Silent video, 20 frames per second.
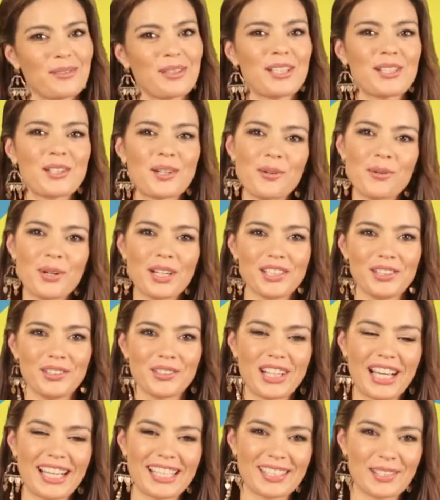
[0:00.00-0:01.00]
We don't want you
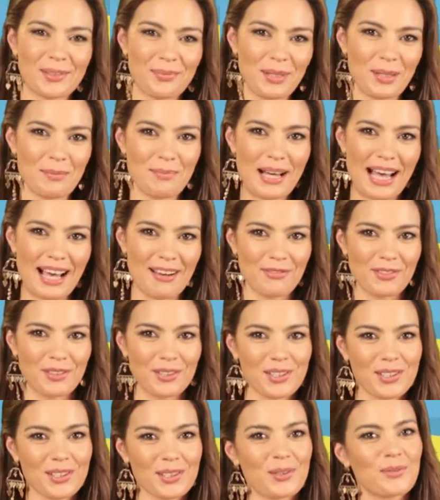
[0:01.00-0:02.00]
guys to be
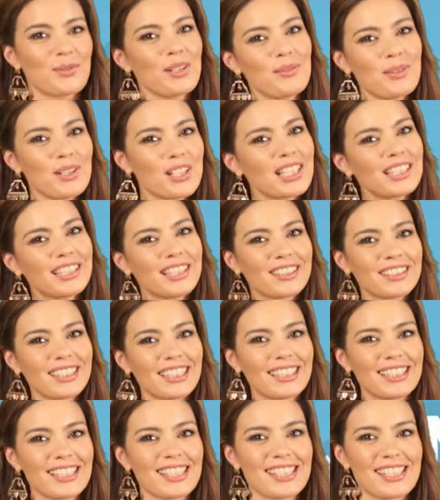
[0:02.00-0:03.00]
baffled, so we will clearly
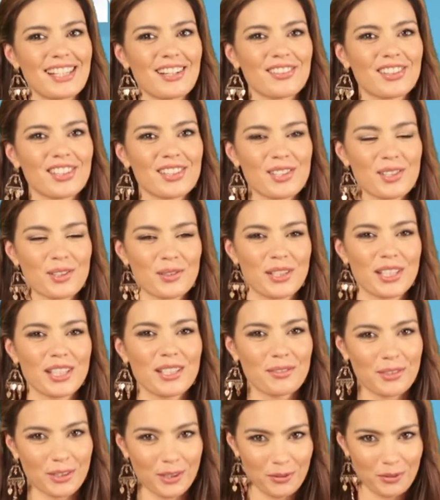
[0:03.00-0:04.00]
list out the string
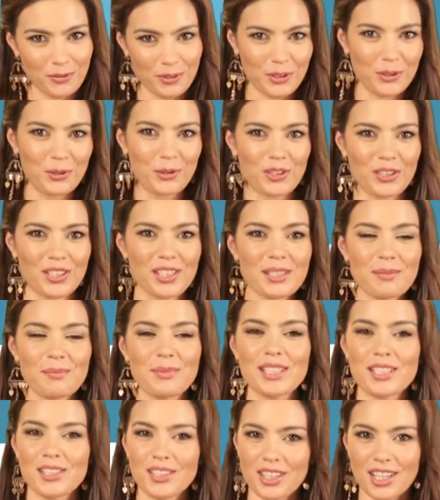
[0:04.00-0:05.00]
of confusions
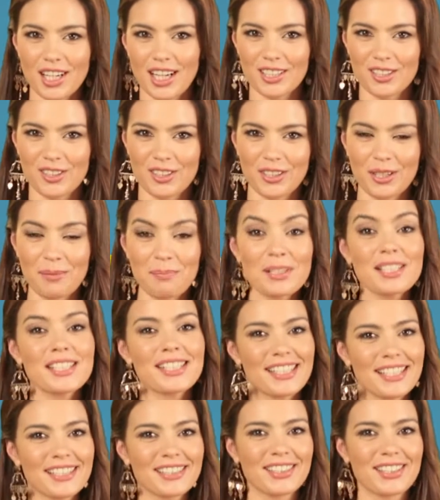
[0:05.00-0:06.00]
Mister Kashyap is
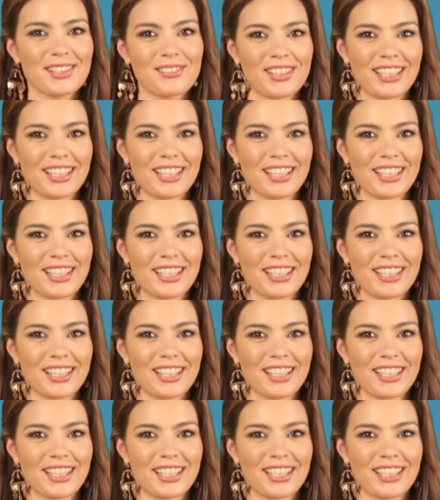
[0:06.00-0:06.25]
dealing